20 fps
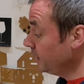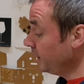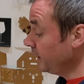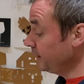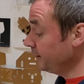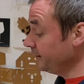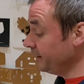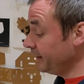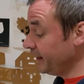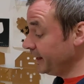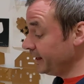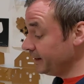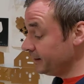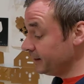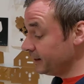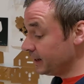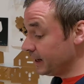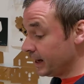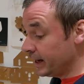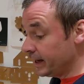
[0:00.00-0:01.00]
and
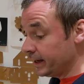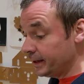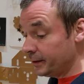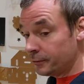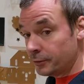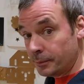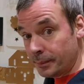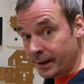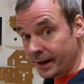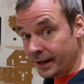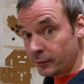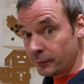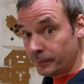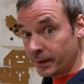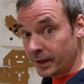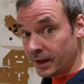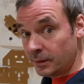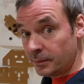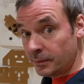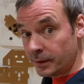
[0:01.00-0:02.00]
then either a pad of
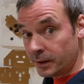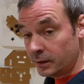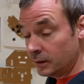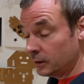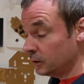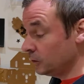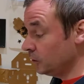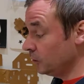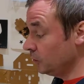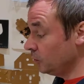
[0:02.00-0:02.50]
paper,